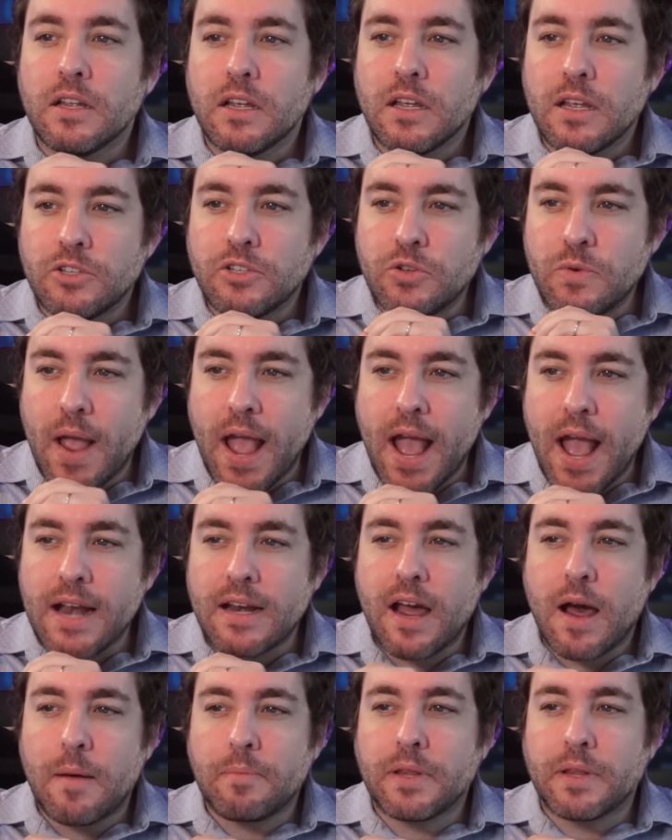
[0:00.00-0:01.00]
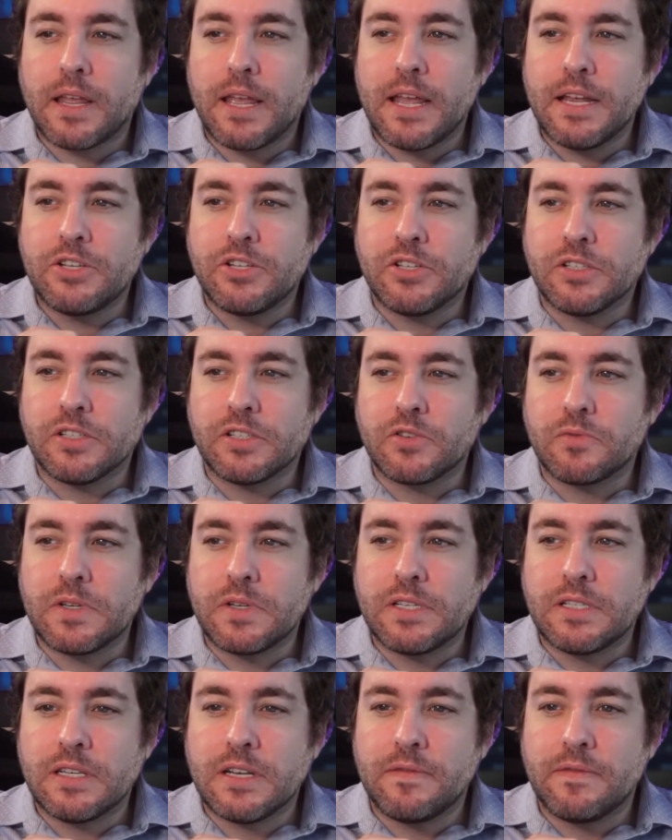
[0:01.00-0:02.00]
to add complications, the
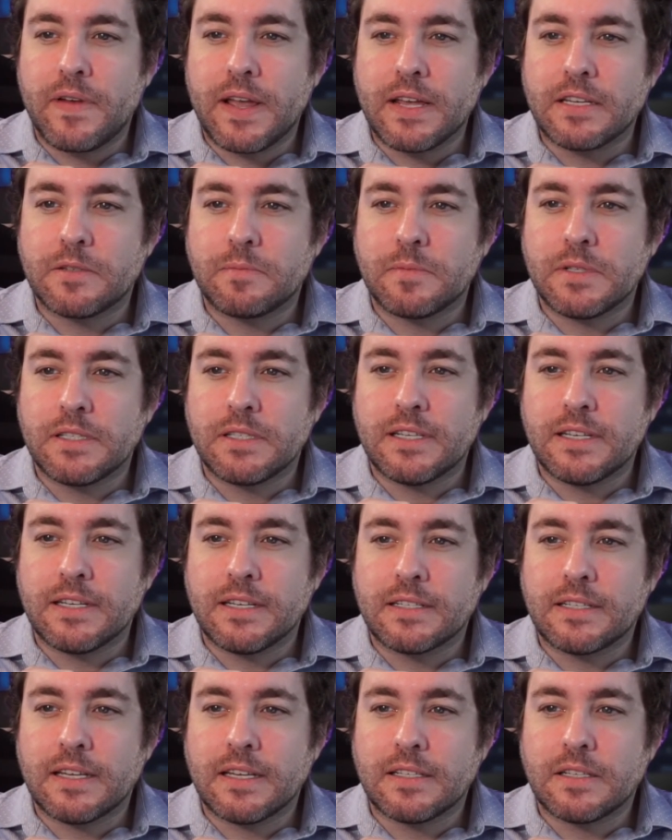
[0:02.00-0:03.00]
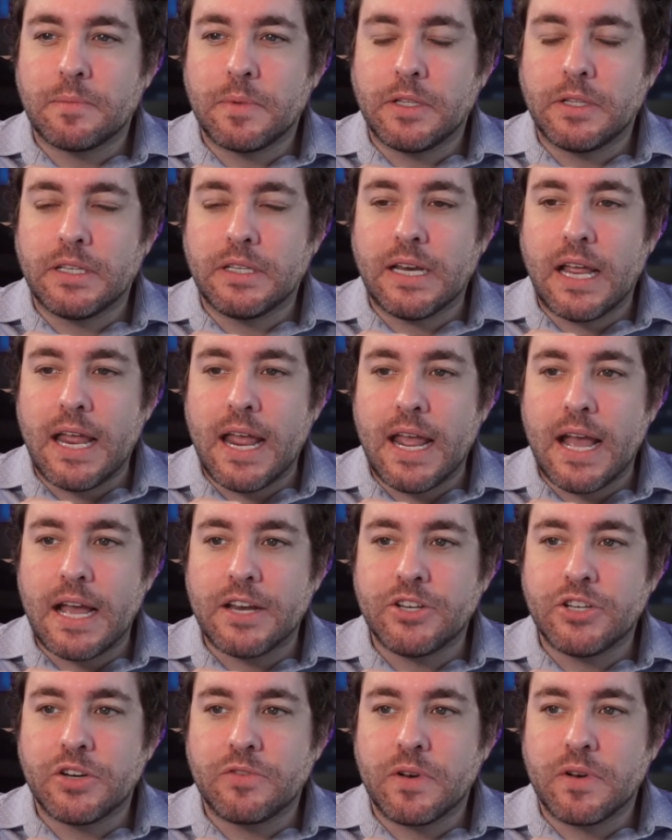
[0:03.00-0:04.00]
recent advancements in accessibility to
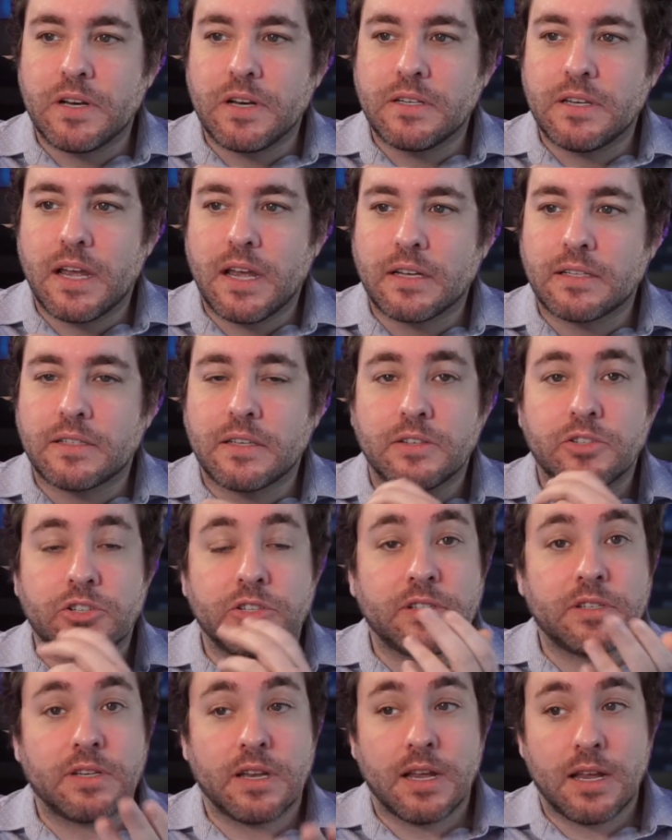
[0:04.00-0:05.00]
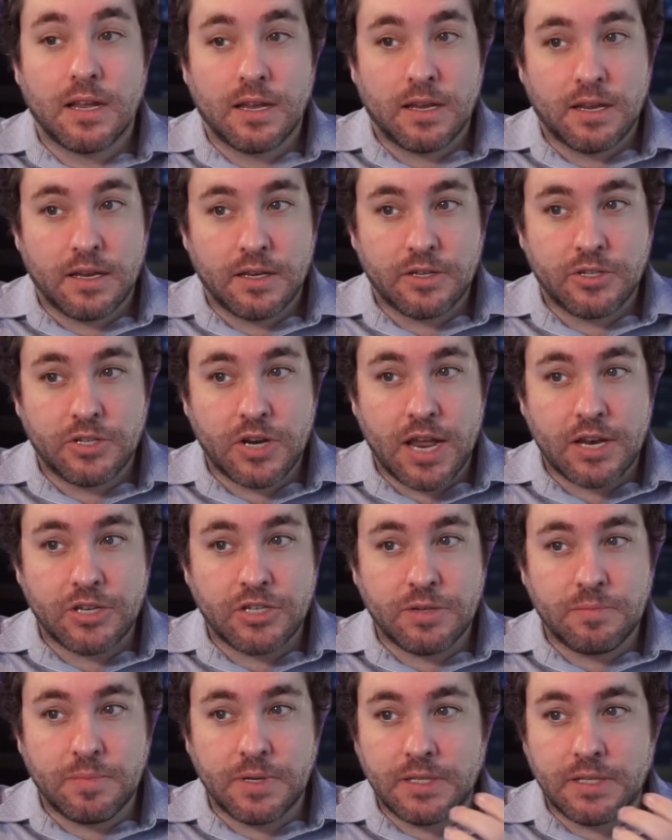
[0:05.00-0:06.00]
AI-generated text, such as
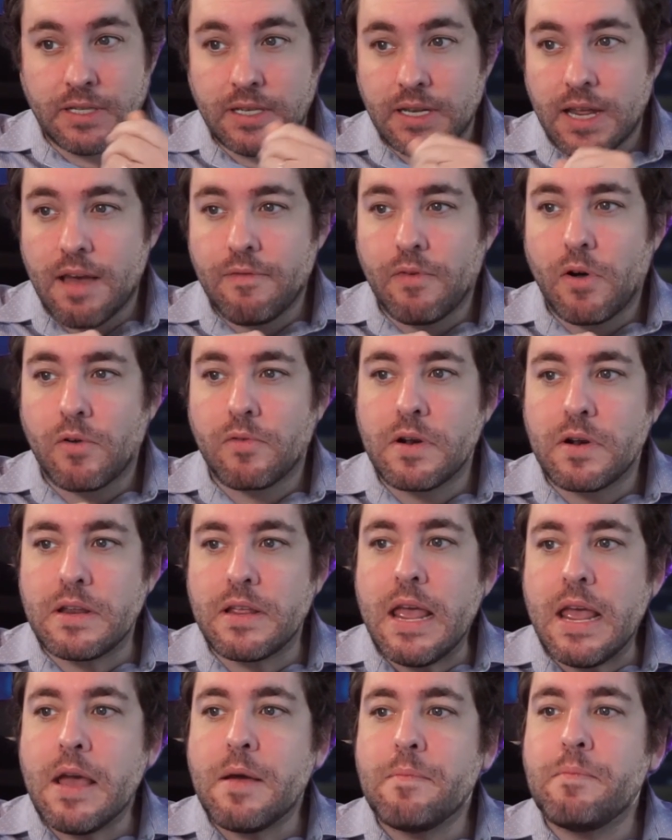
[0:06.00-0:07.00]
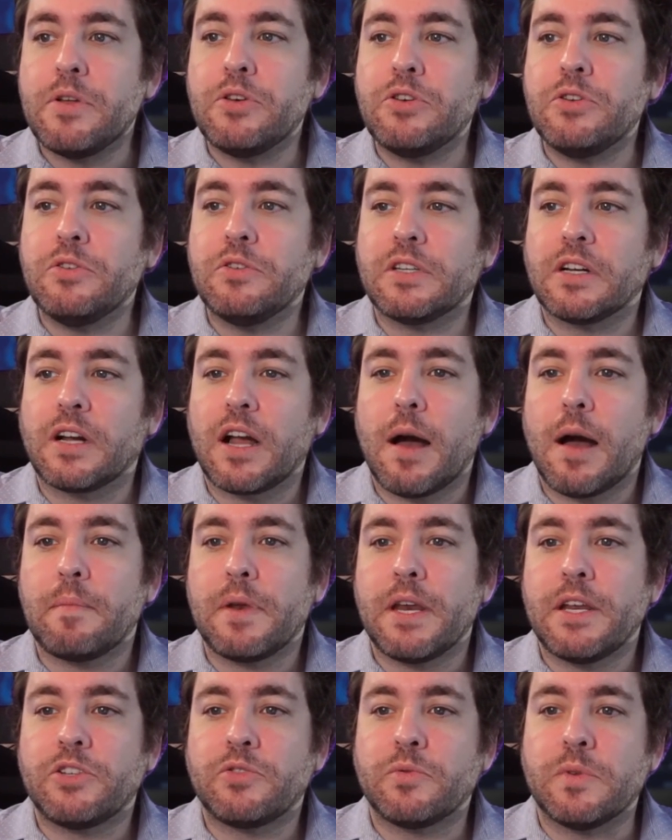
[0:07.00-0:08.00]
ChatGPT, have already been used in
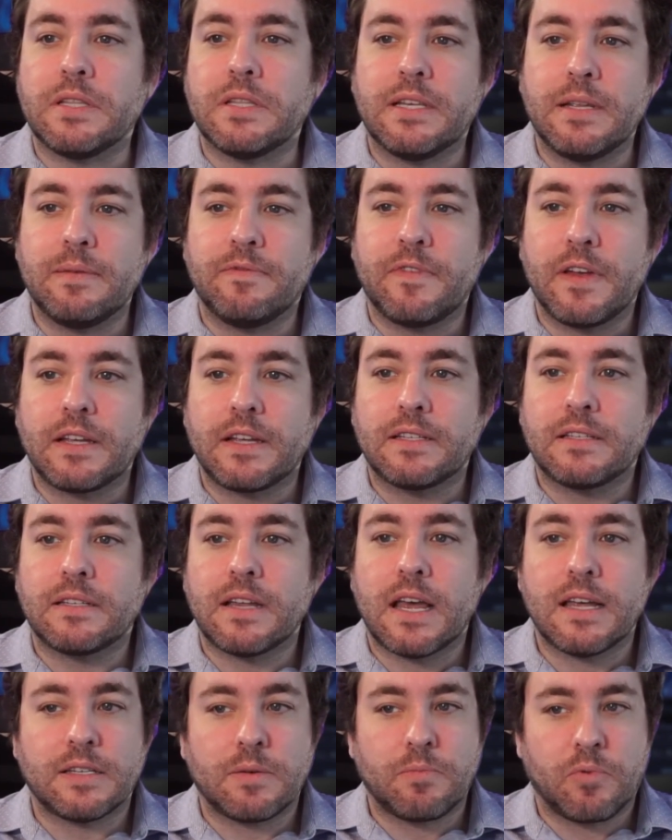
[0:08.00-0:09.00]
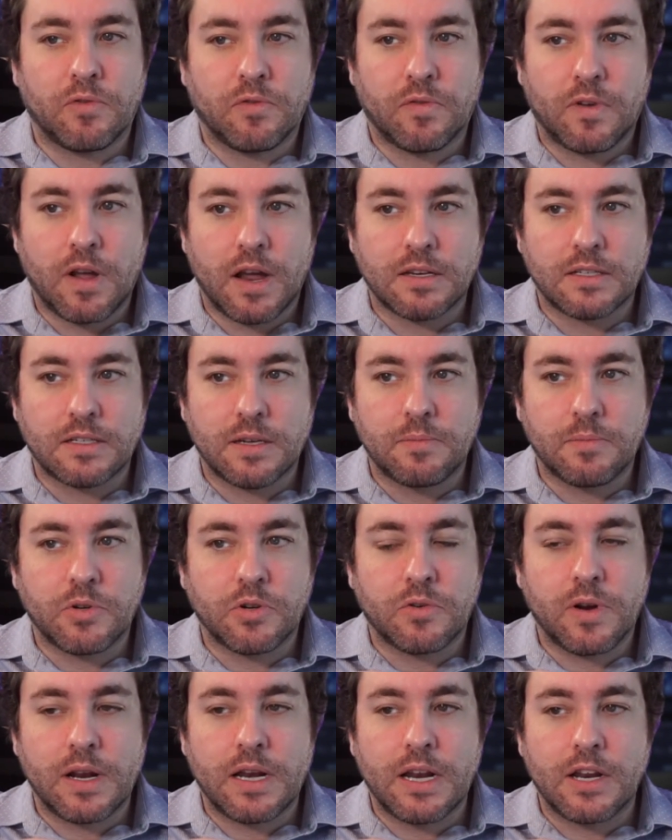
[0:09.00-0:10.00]
combination with deepfakes as a proof of concept to
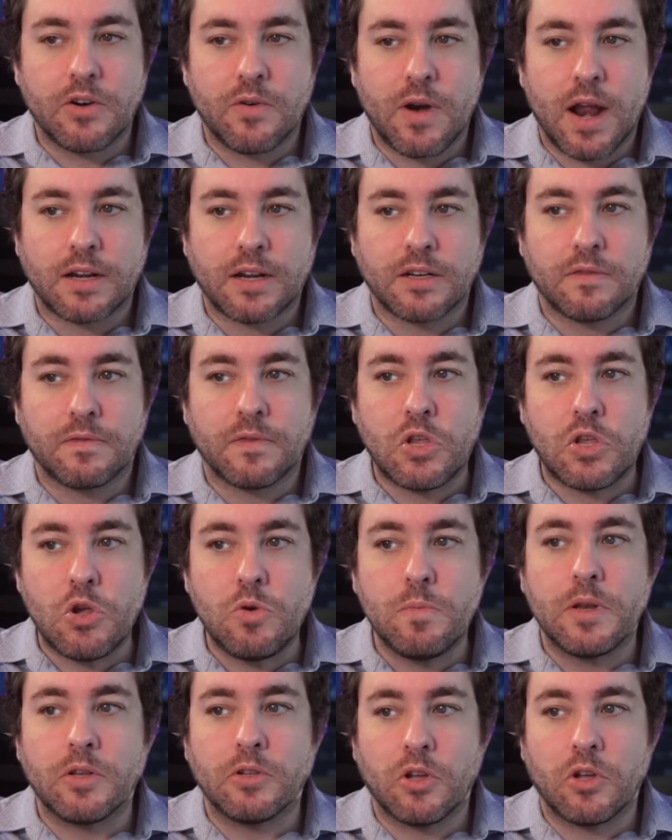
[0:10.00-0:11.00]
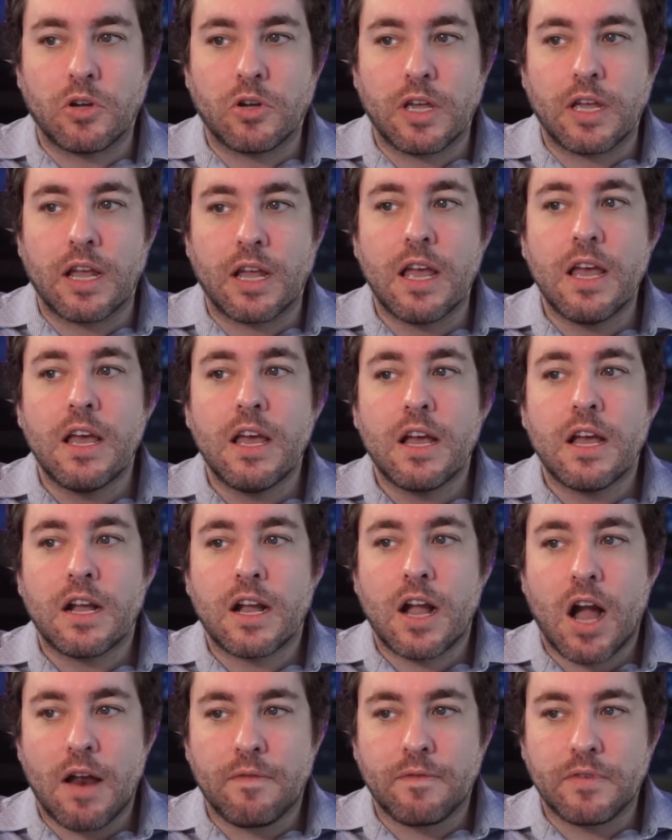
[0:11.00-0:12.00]
create interactive, human-looking
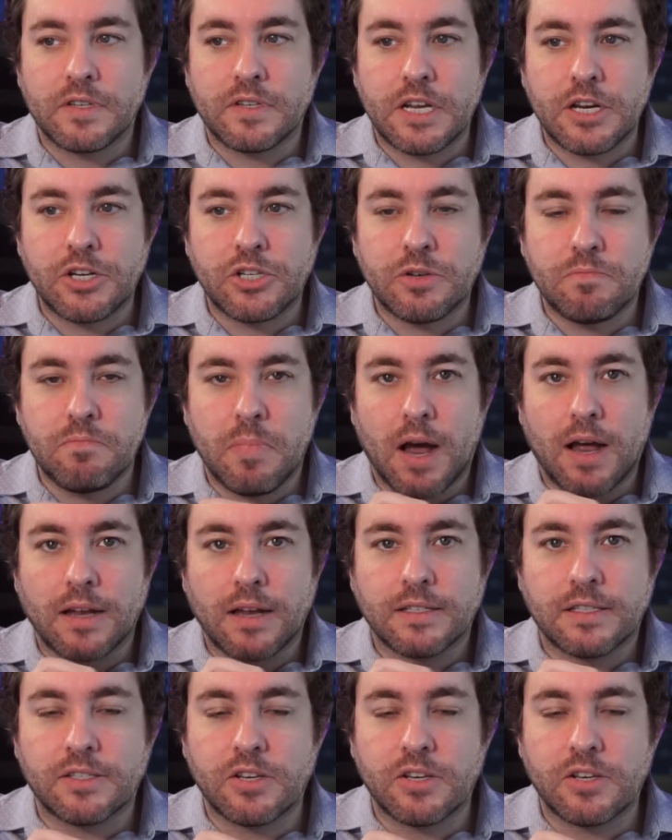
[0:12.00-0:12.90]
conversation bots.